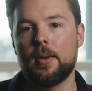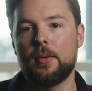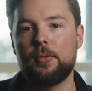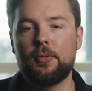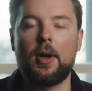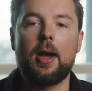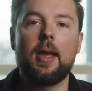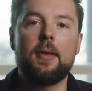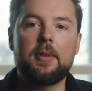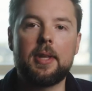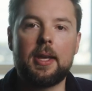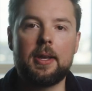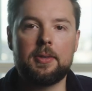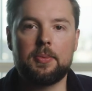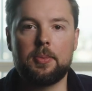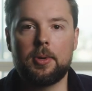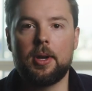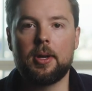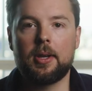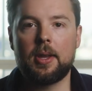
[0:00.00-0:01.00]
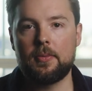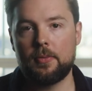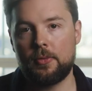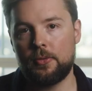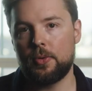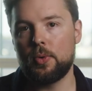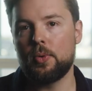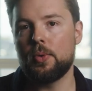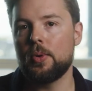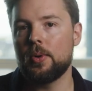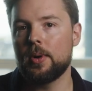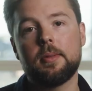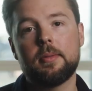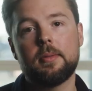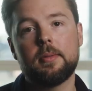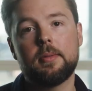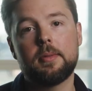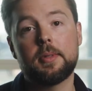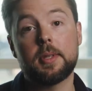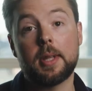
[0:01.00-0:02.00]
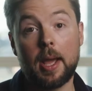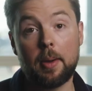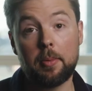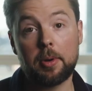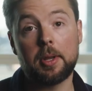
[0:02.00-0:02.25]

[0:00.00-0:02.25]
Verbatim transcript: 5 days work in 4 so now